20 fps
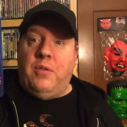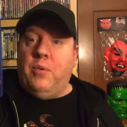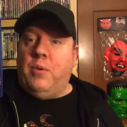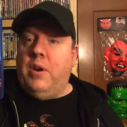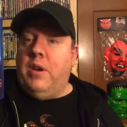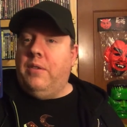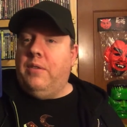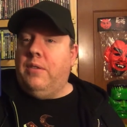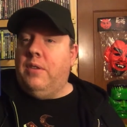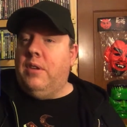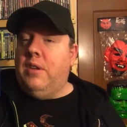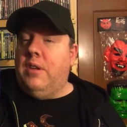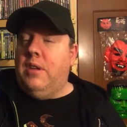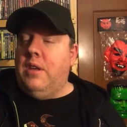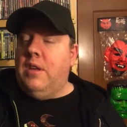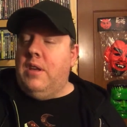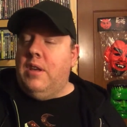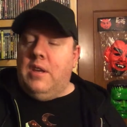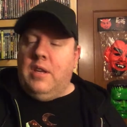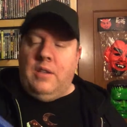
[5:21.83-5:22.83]
twice.
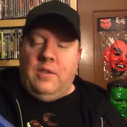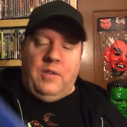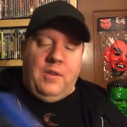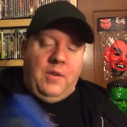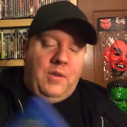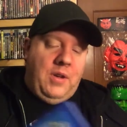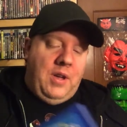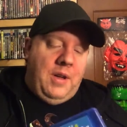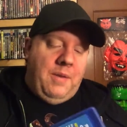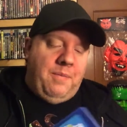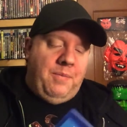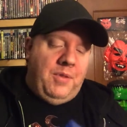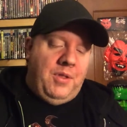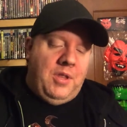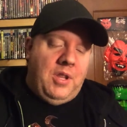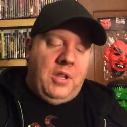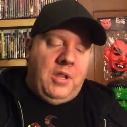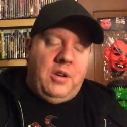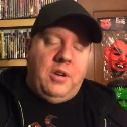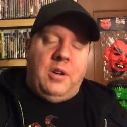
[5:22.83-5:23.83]
So yeah,
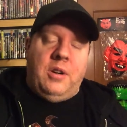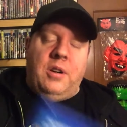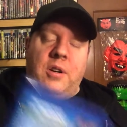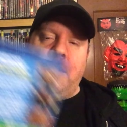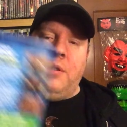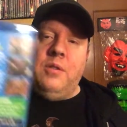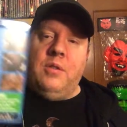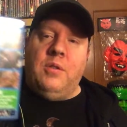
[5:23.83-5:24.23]
another